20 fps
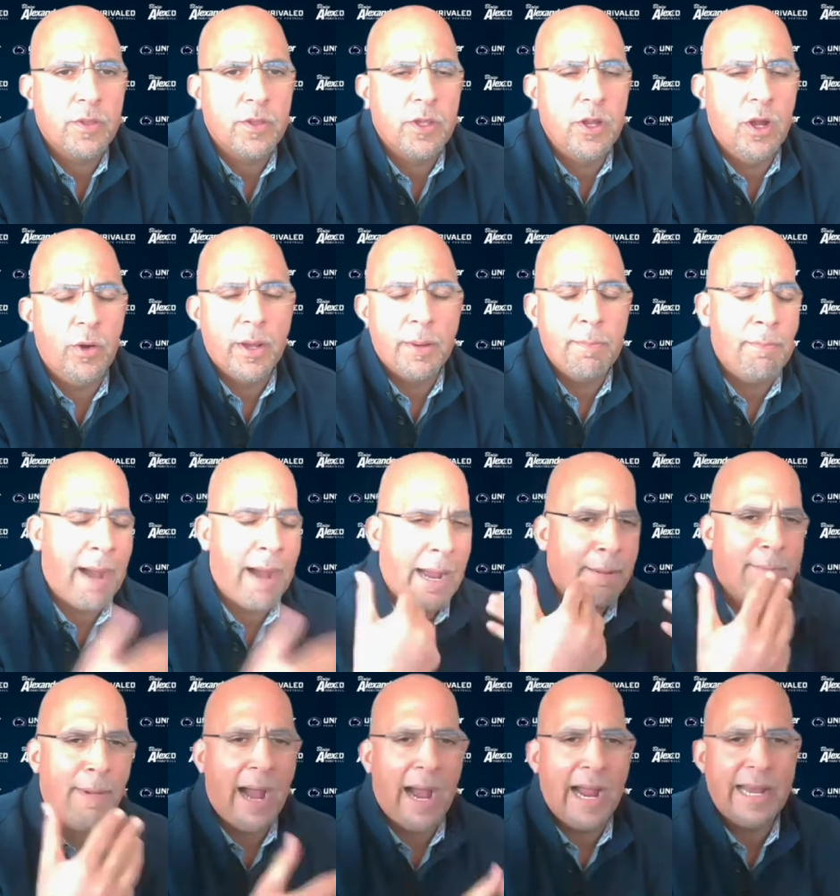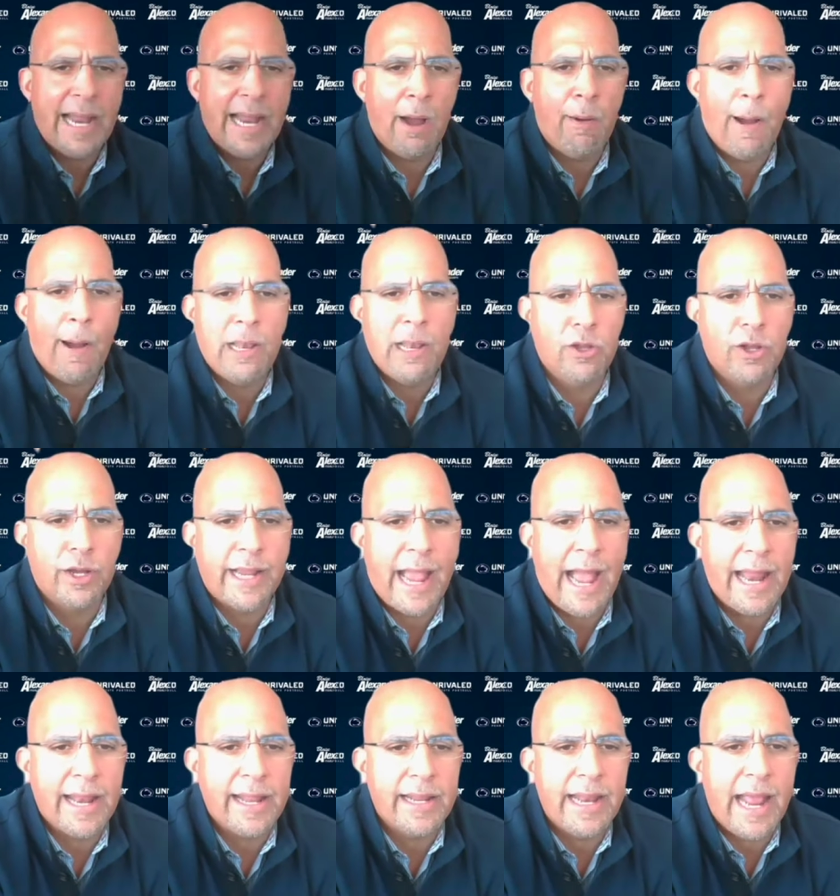you know, in my mind, how I look
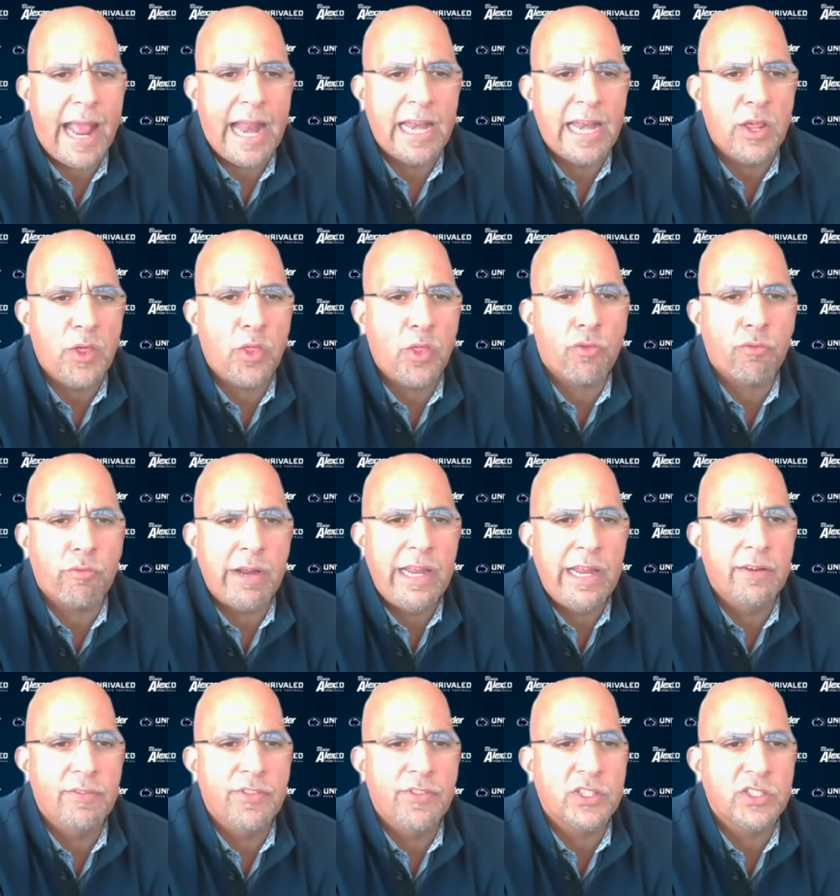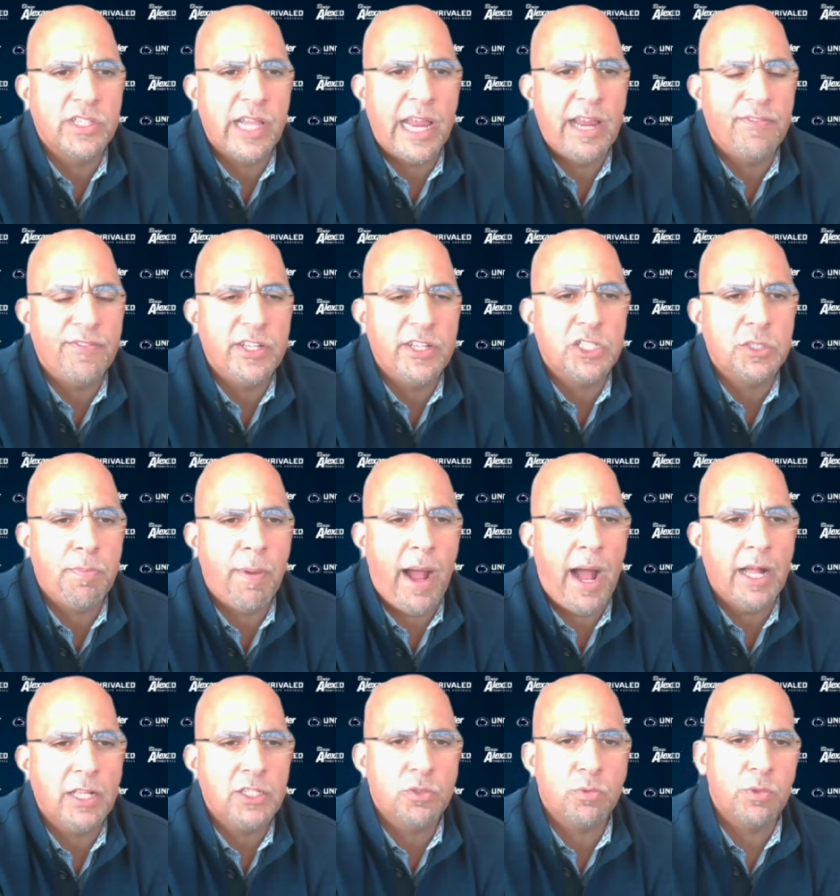at it, any three of the safety
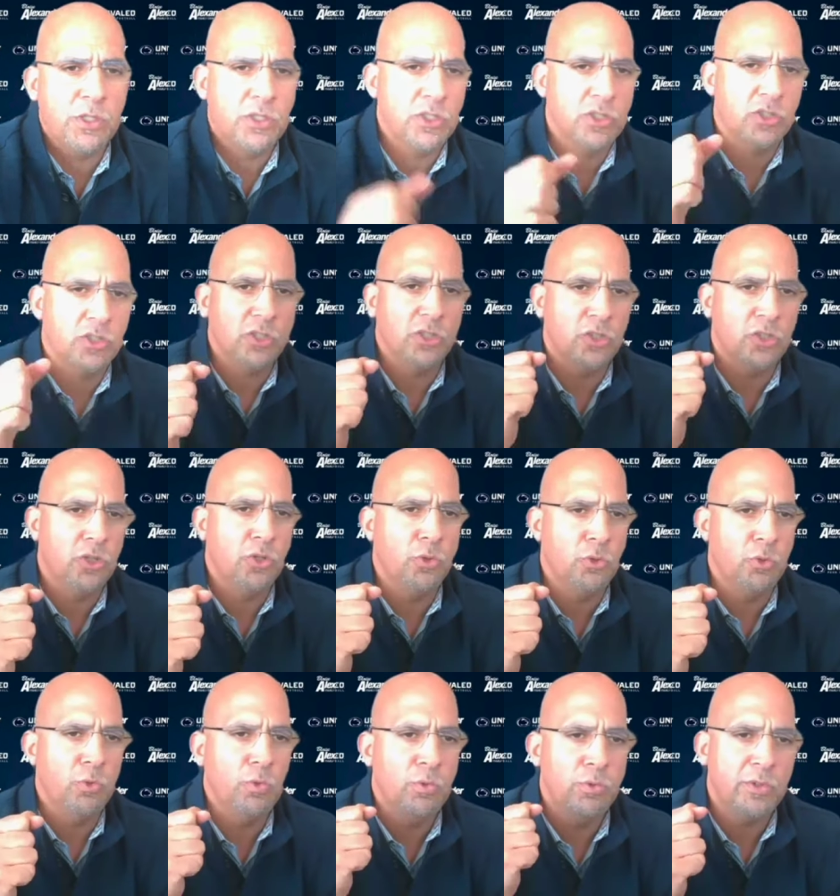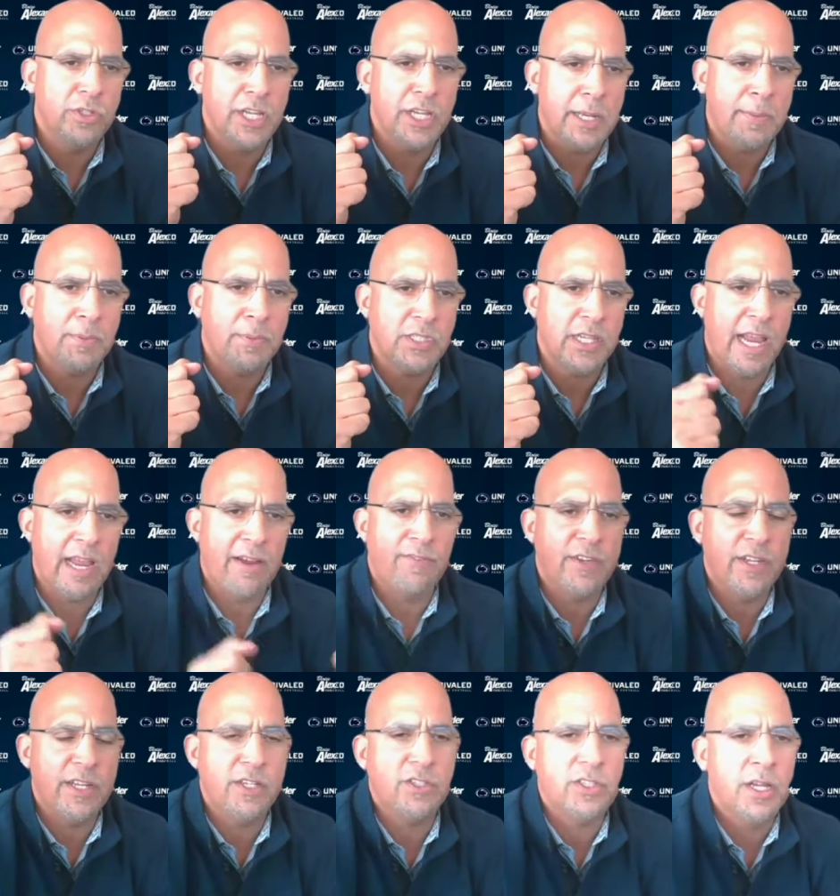spots, which is the two deep
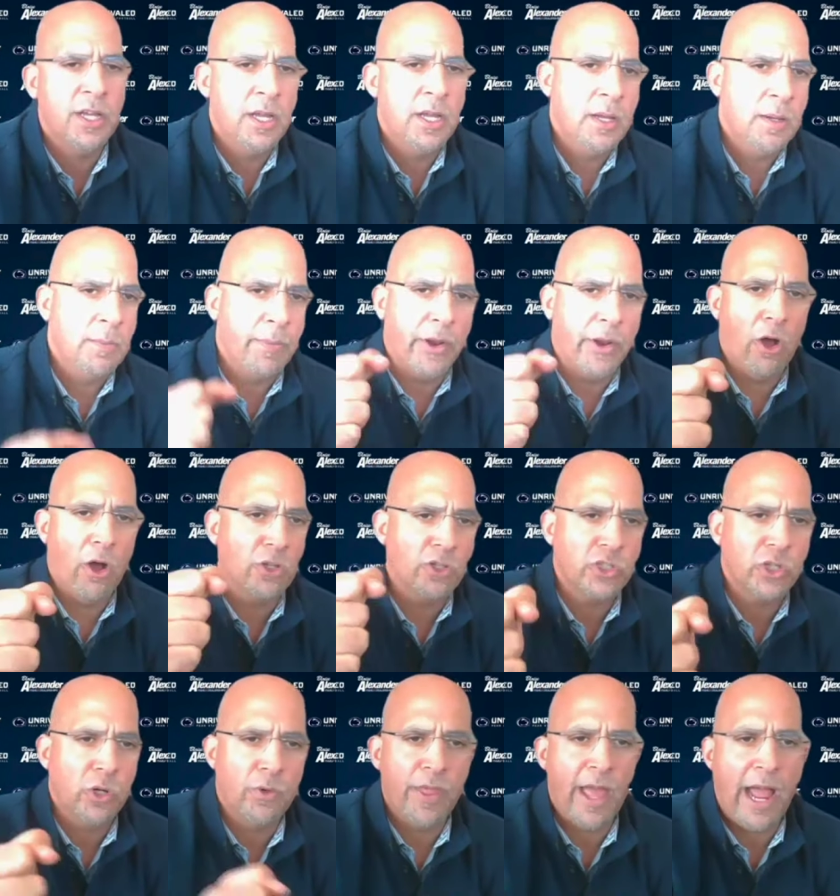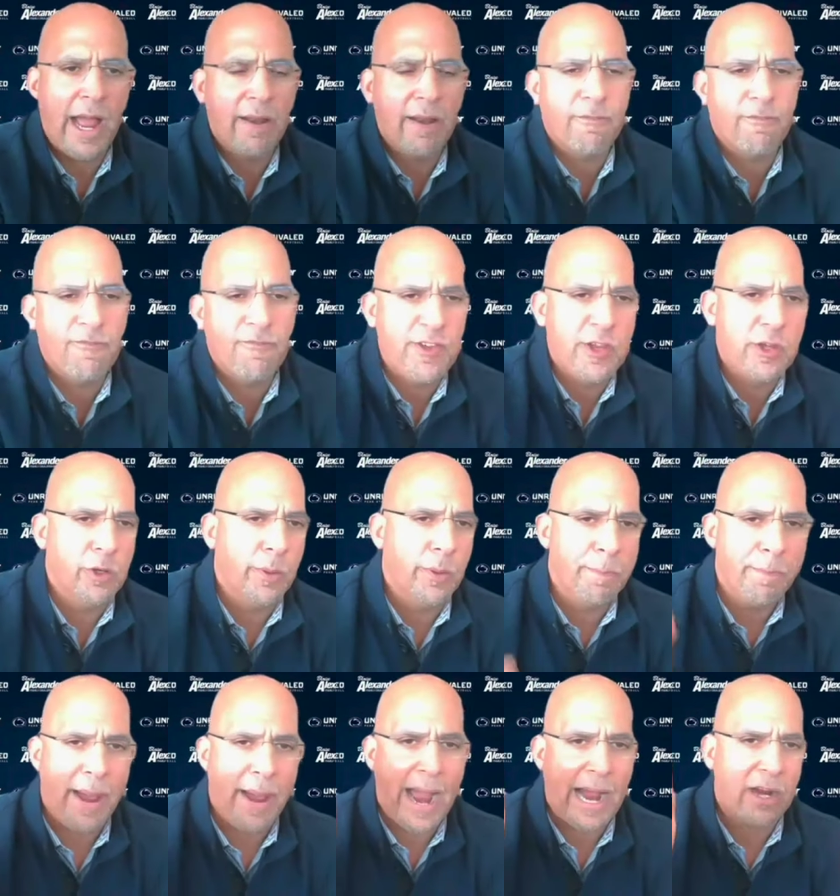safeties, but also that
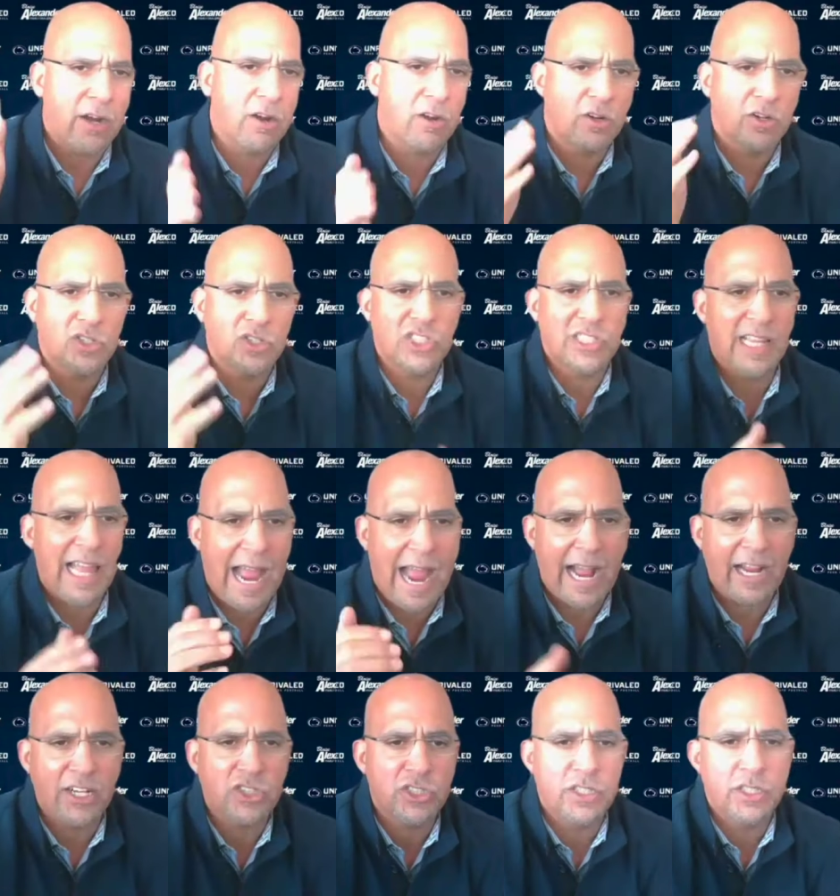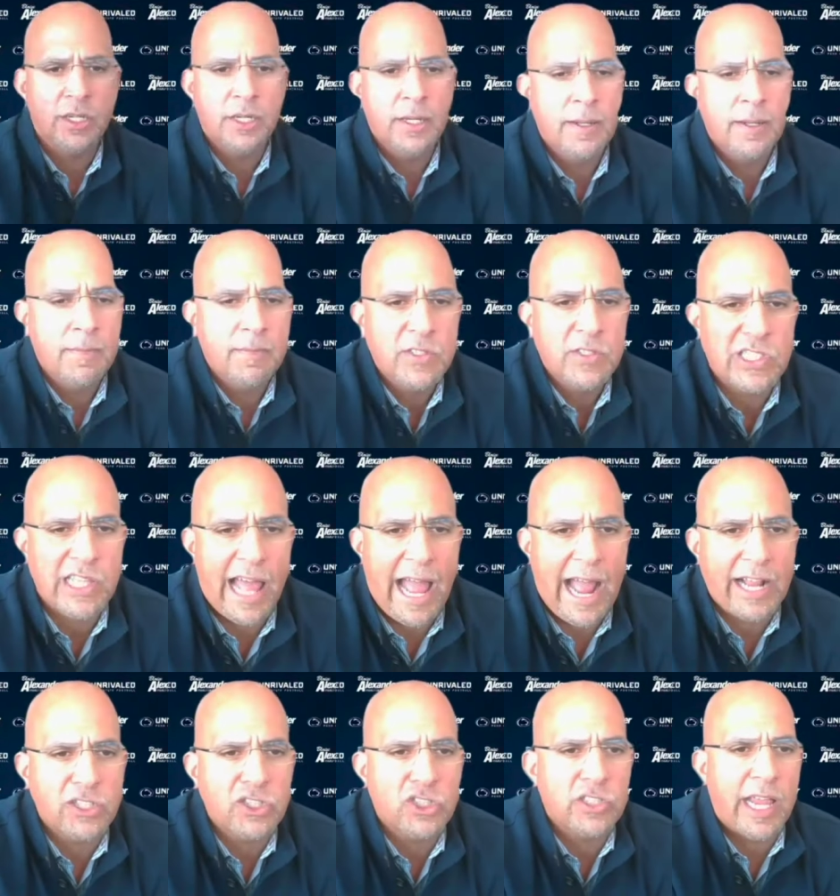field backer slash
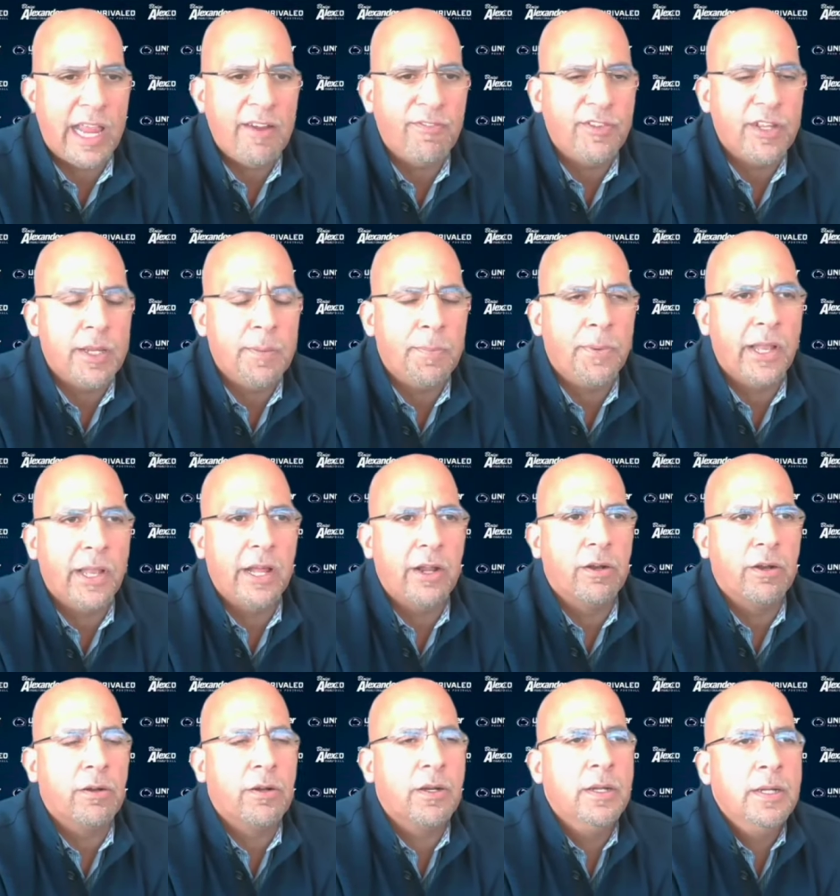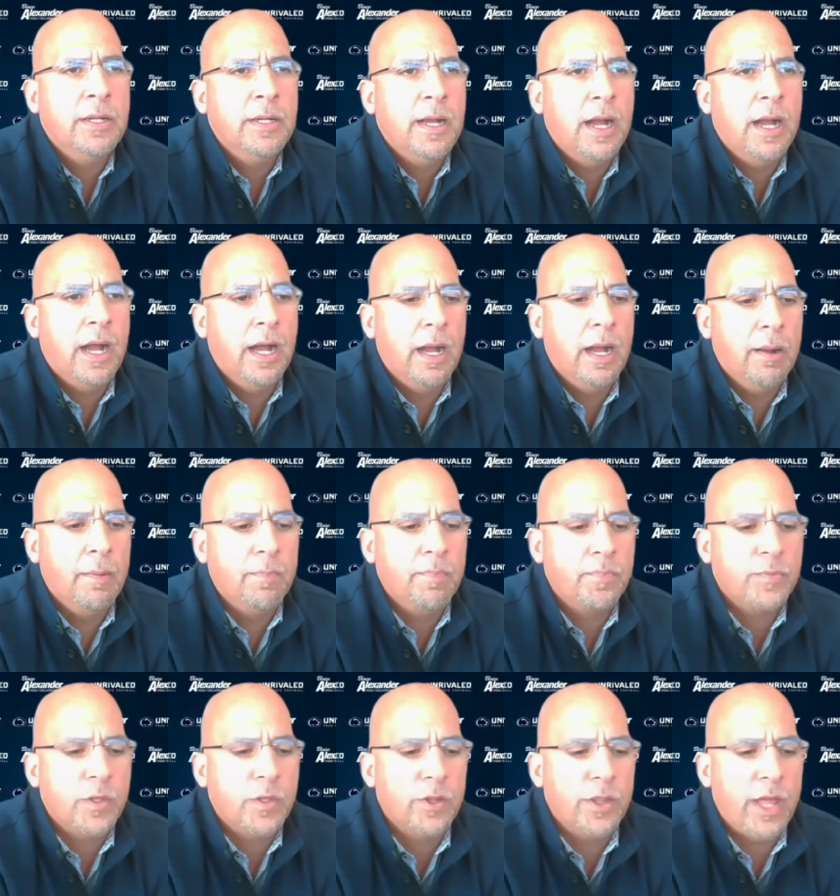safety player,
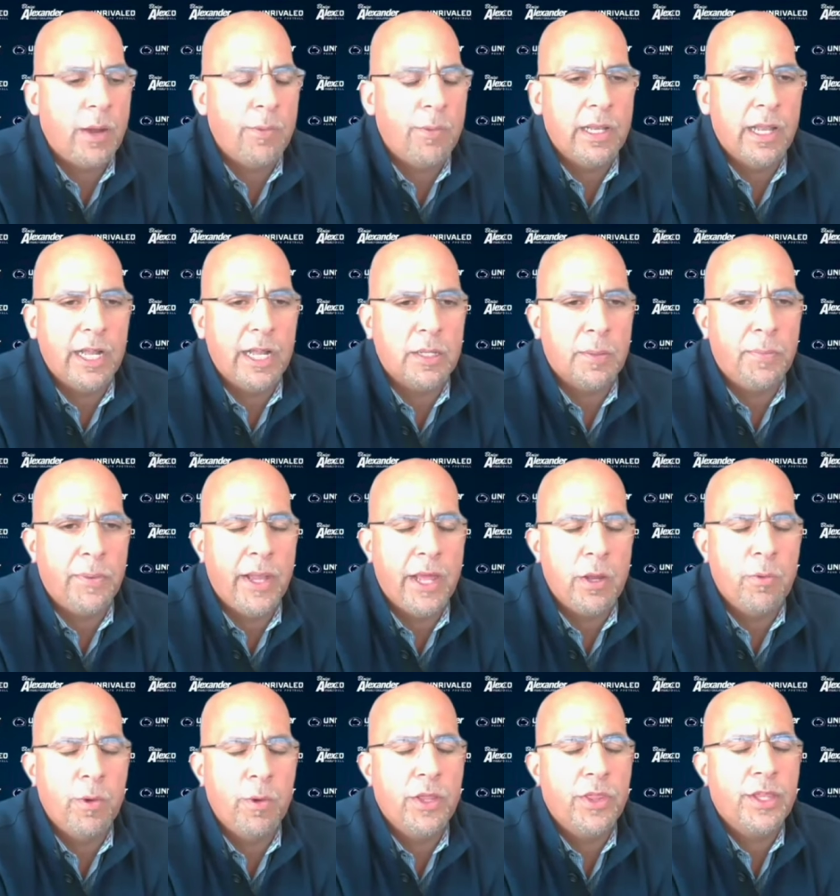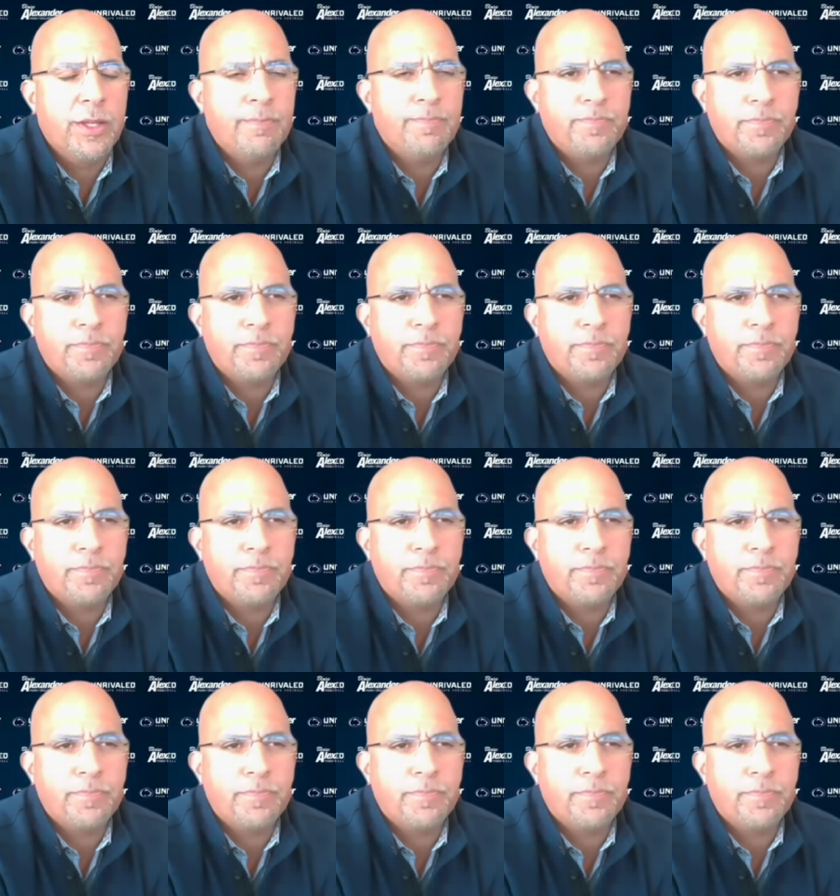you know, that we'd like to play with.